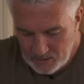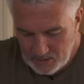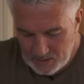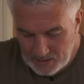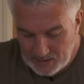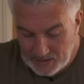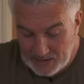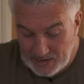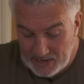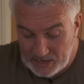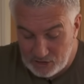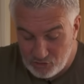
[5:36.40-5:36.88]

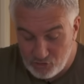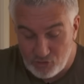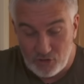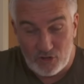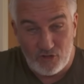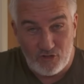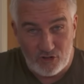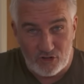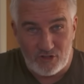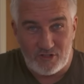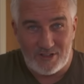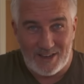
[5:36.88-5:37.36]
literally
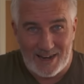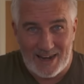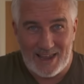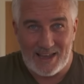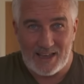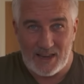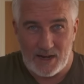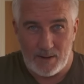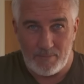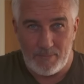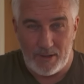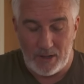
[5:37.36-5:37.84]
just an egg
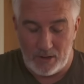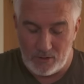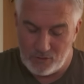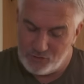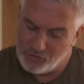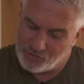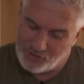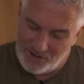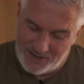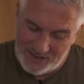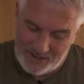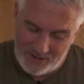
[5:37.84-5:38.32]
in a bowl.
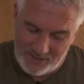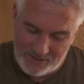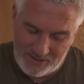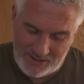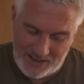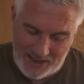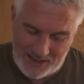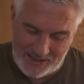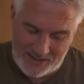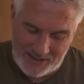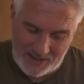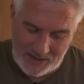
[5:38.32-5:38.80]
Try not
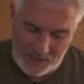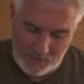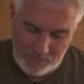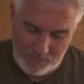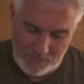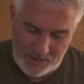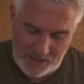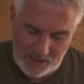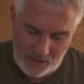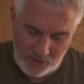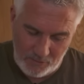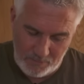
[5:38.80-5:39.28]
to add any
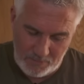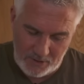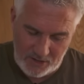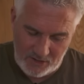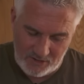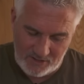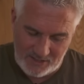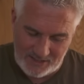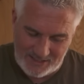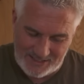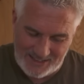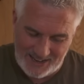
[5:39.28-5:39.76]
milk
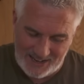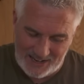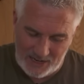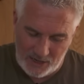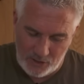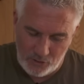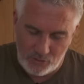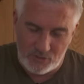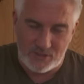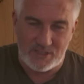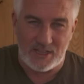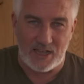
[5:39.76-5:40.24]
because it
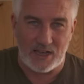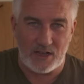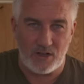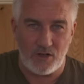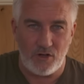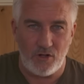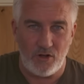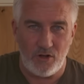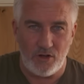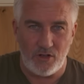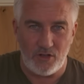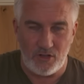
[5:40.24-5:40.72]
dilutes that
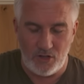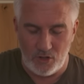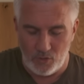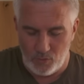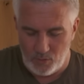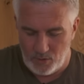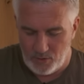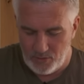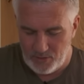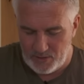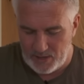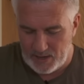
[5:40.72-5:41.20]
colour and you
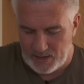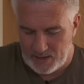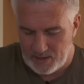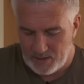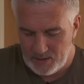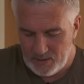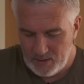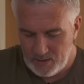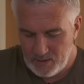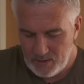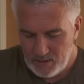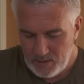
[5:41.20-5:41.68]
want that
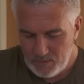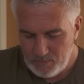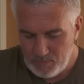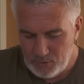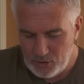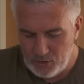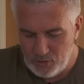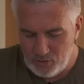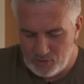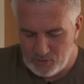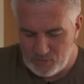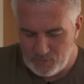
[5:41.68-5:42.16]

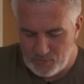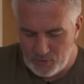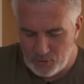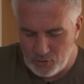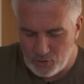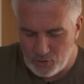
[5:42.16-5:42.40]
beautiful